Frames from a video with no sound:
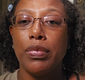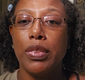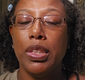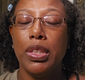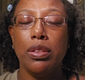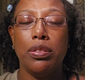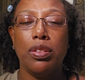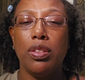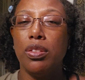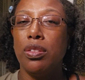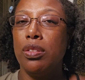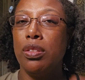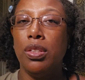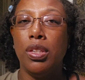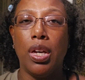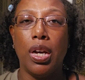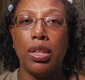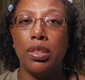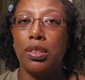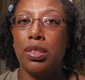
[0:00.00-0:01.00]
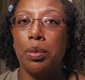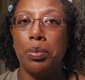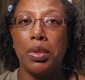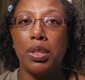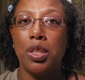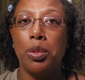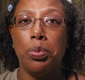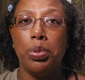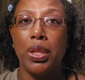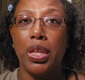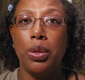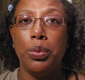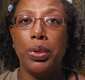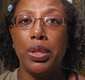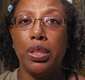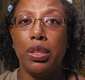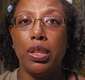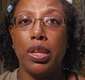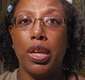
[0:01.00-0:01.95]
This is not something to play with